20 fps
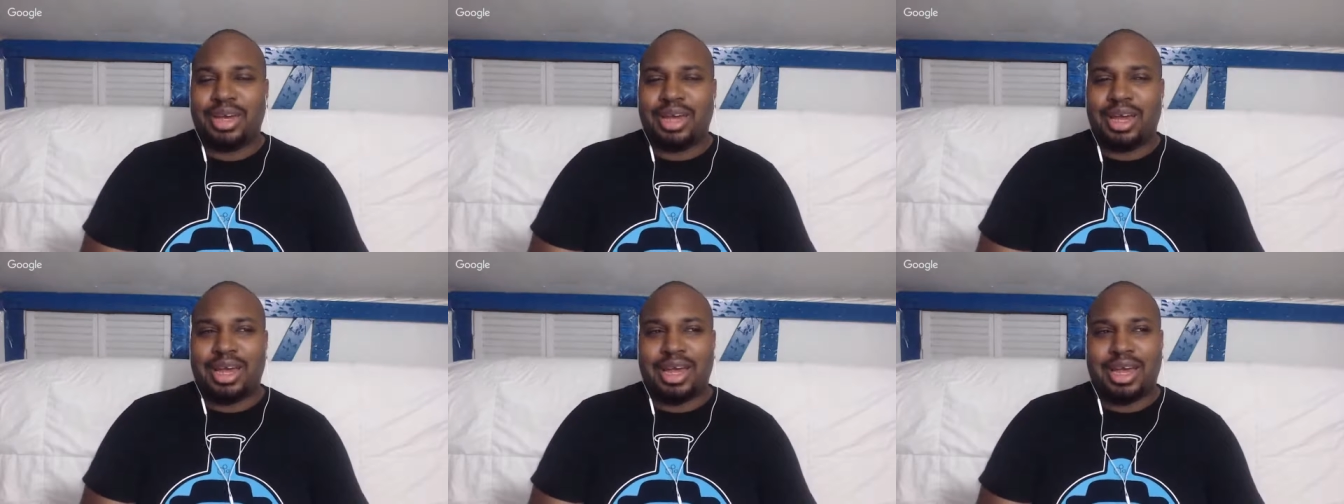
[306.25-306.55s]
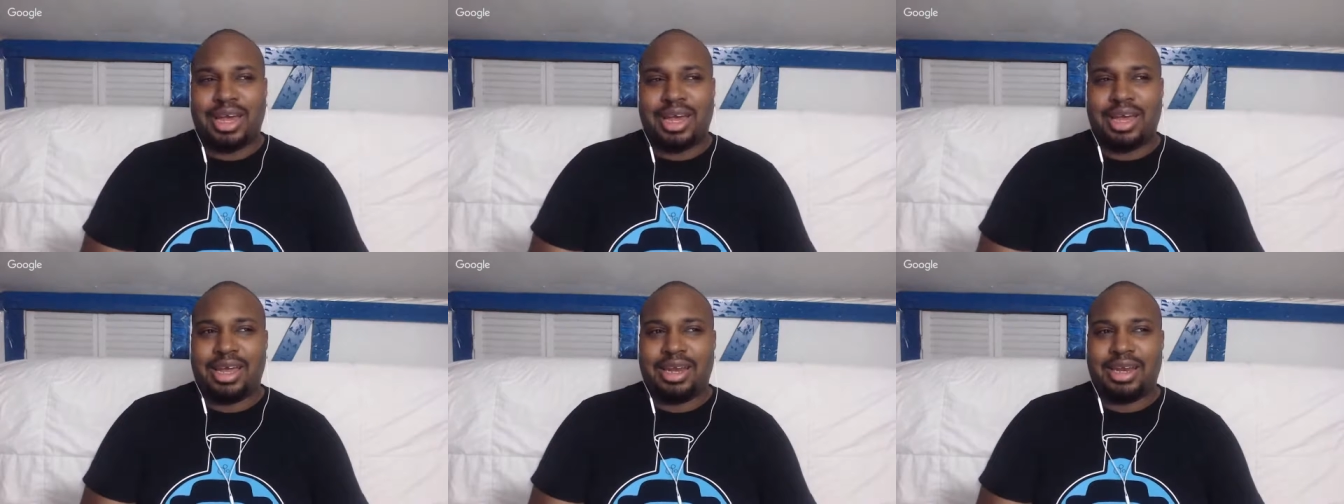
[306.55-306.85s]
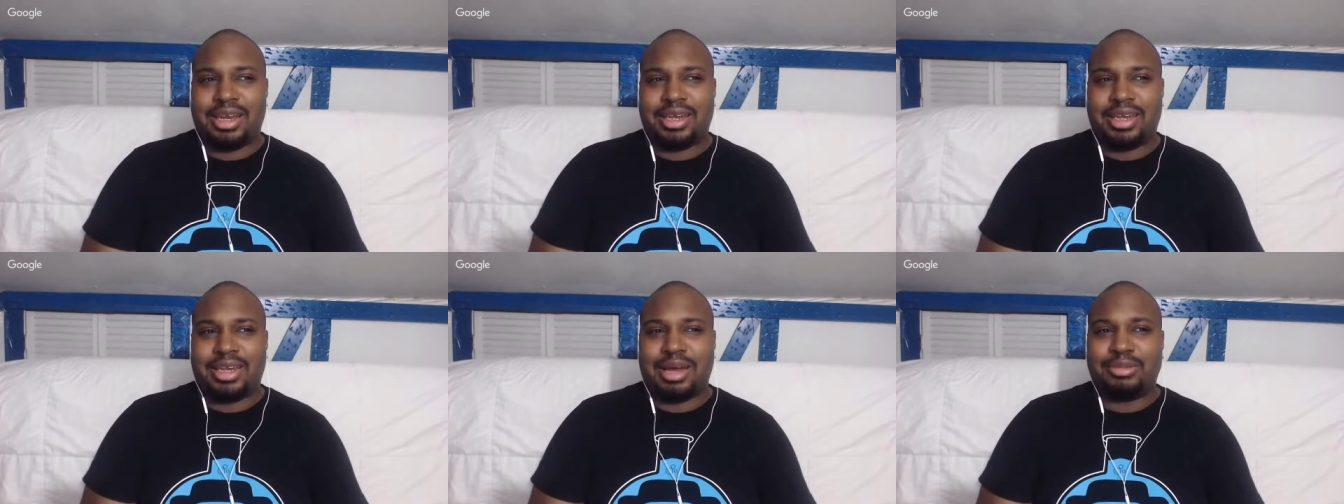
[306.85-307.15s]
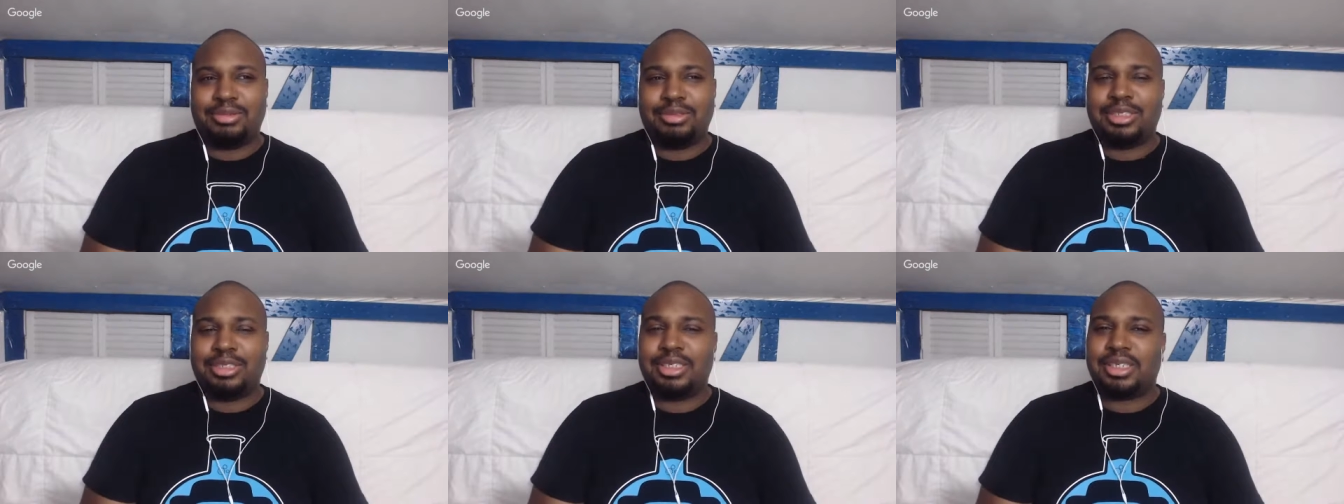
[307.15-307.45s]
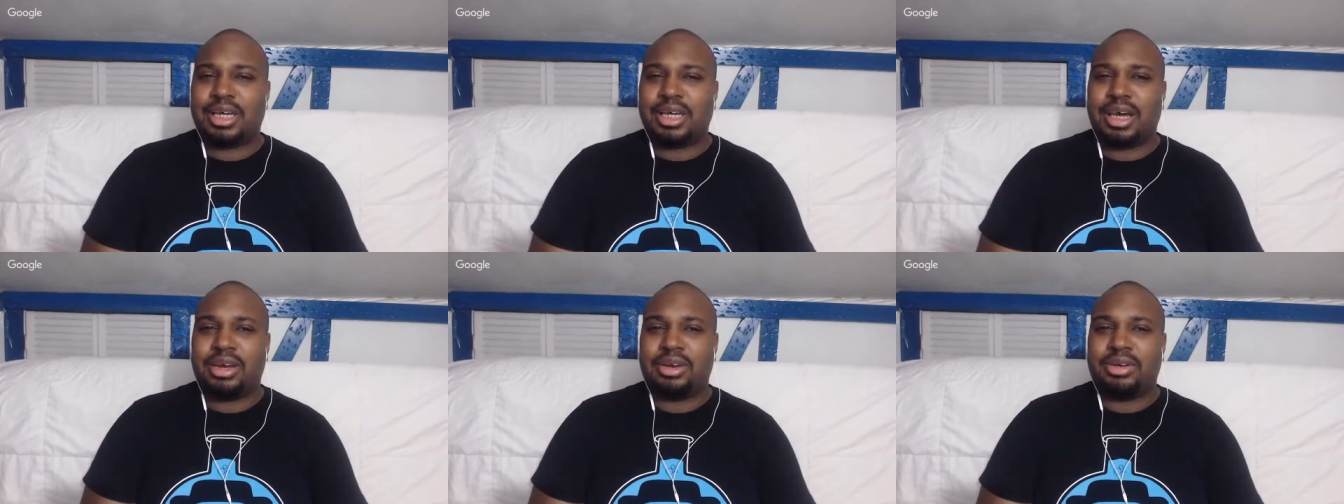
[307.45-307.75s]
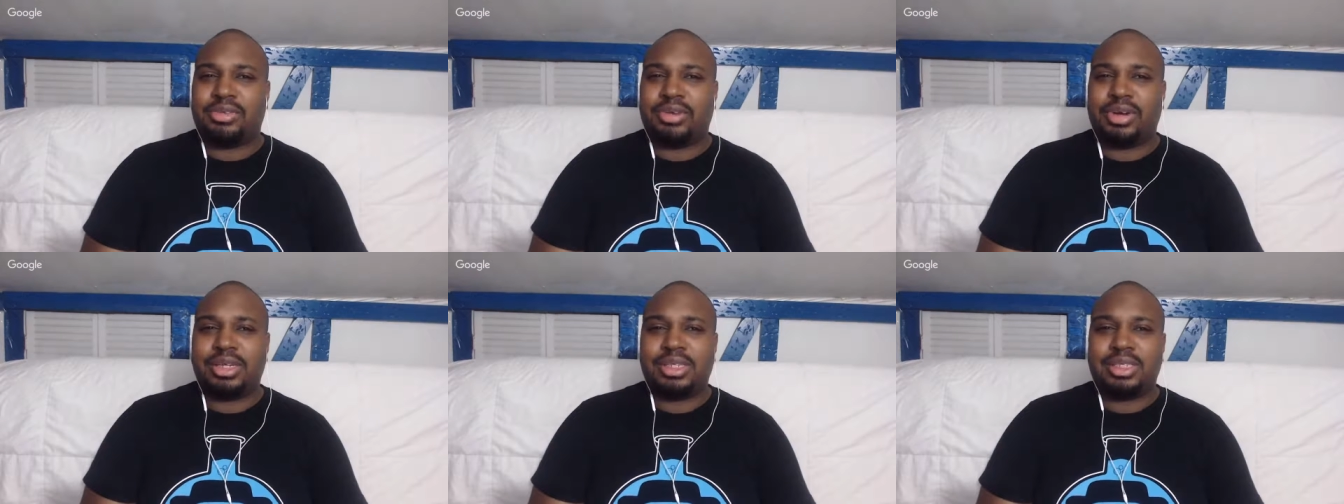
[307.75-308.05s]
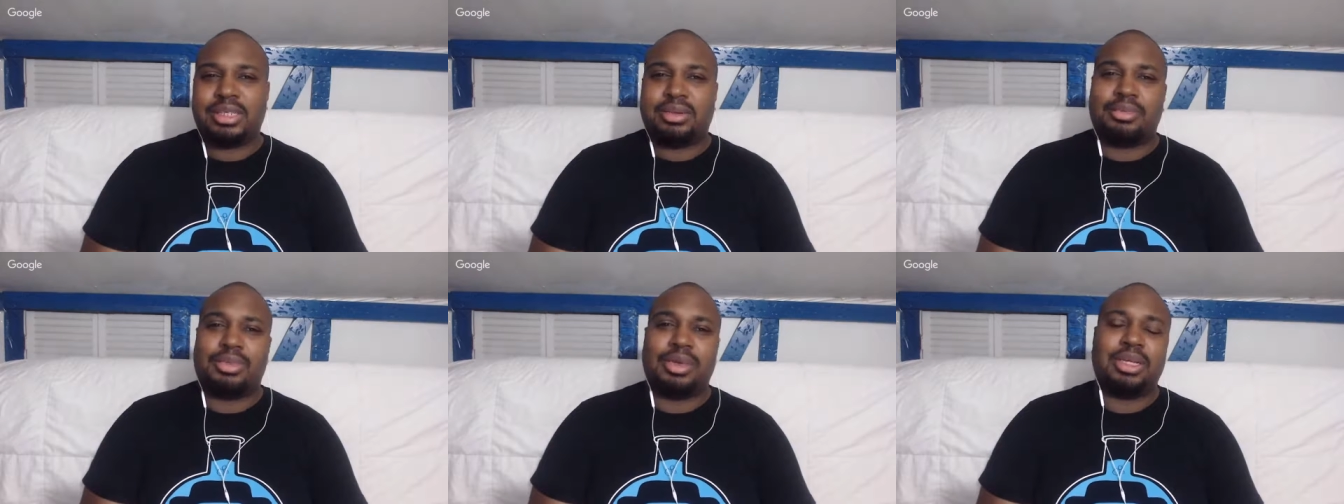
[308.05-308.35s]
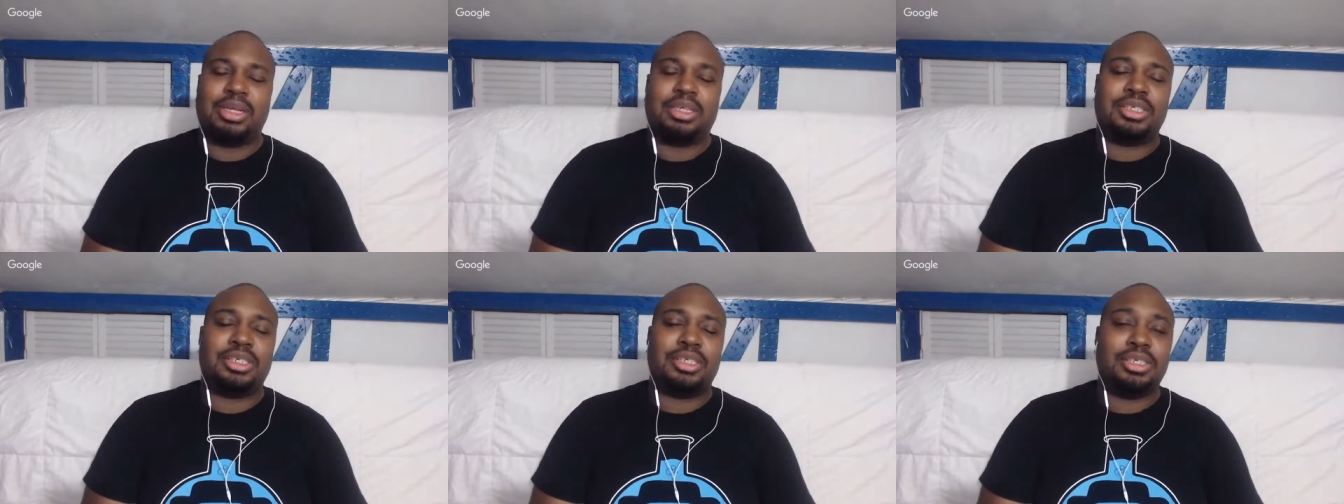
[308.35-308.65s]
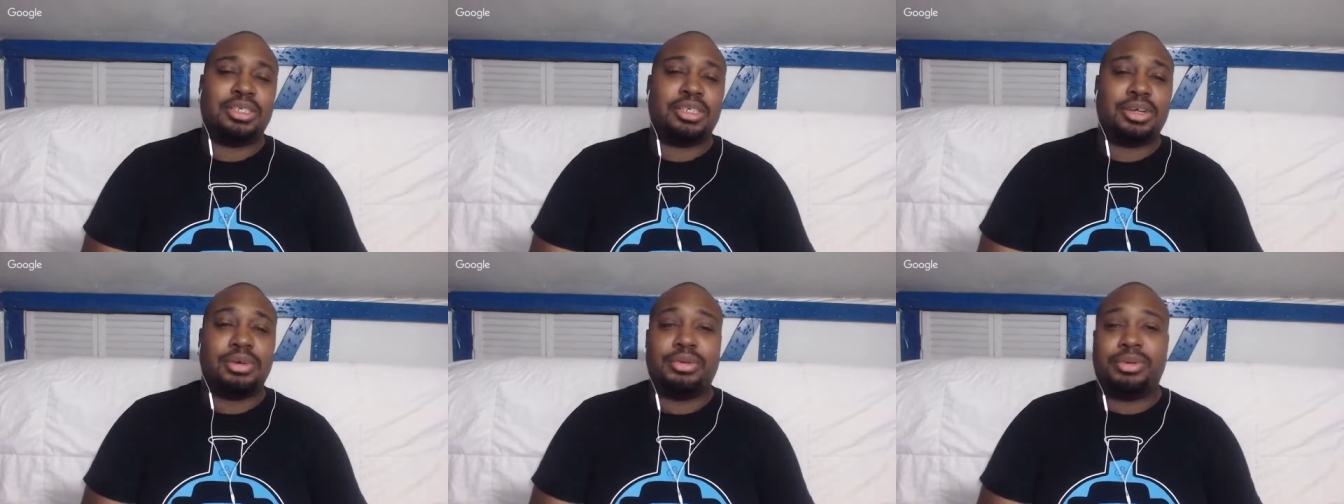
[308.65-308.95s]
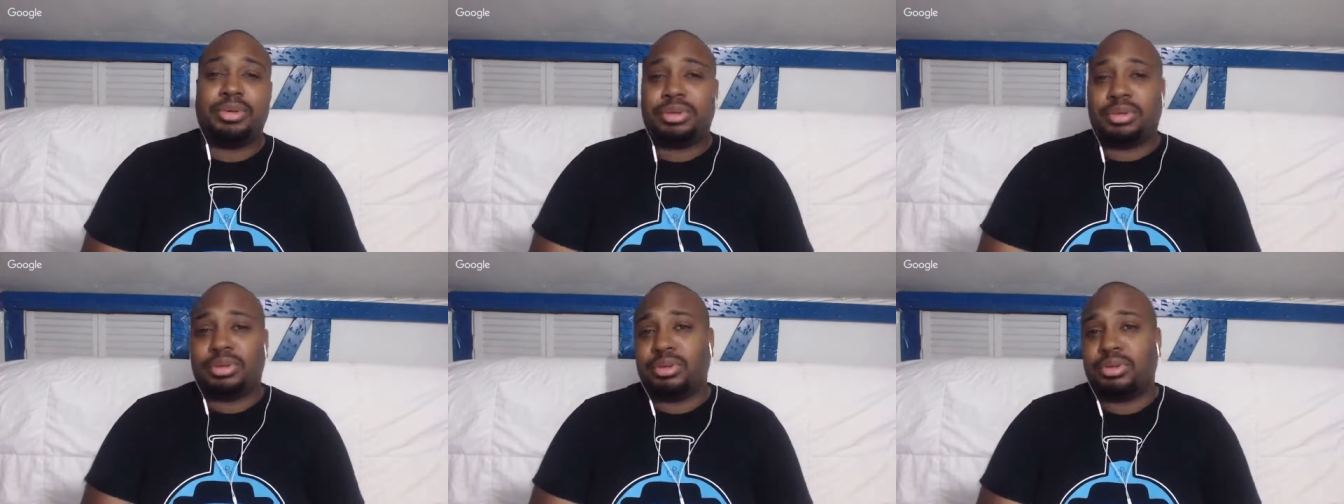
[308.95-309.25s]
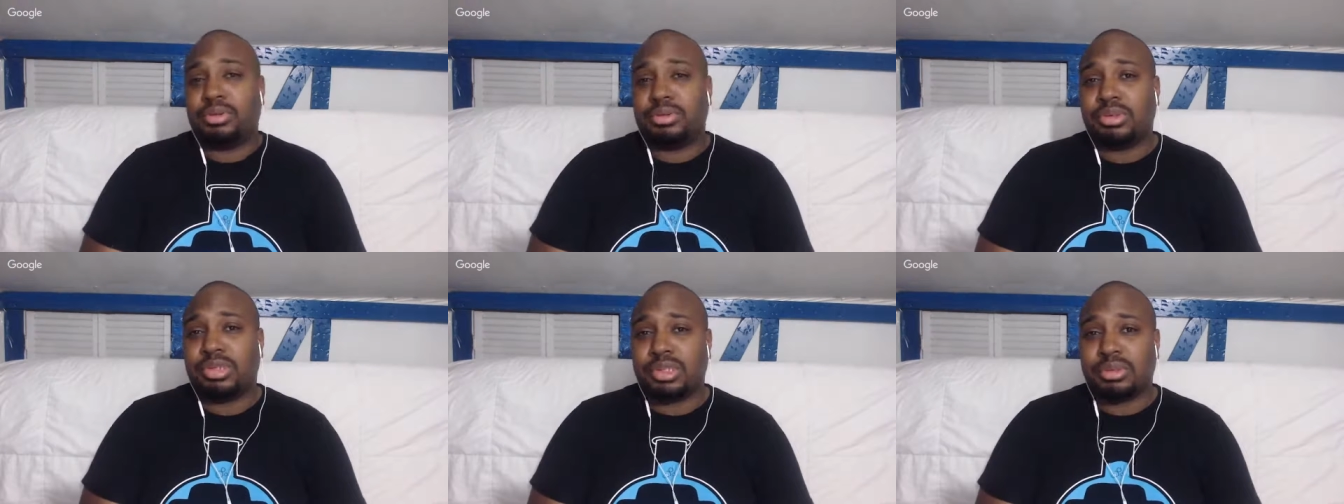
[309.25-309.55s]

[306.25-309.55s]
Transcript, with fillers: and that was just kind of crazy i mean she's going through